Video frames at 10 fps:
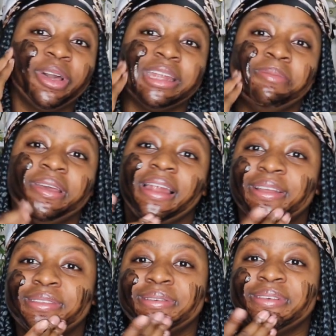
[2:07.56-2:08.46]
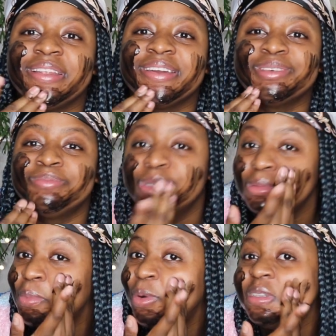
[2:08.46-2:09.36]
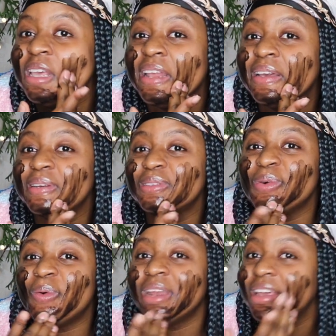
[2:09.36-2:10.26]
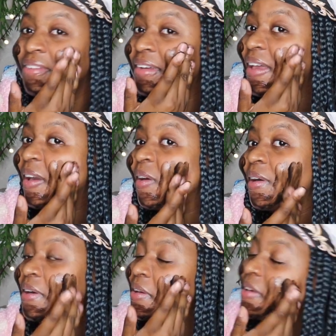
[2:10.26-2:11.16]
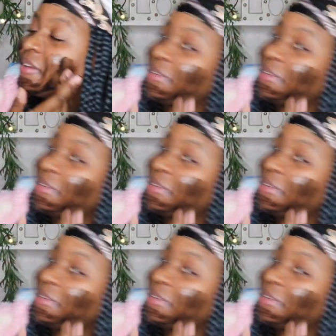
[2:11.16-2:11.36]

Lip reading: looking at me like, dude, like you're supposed to be more delicate or whatever, like ugh, I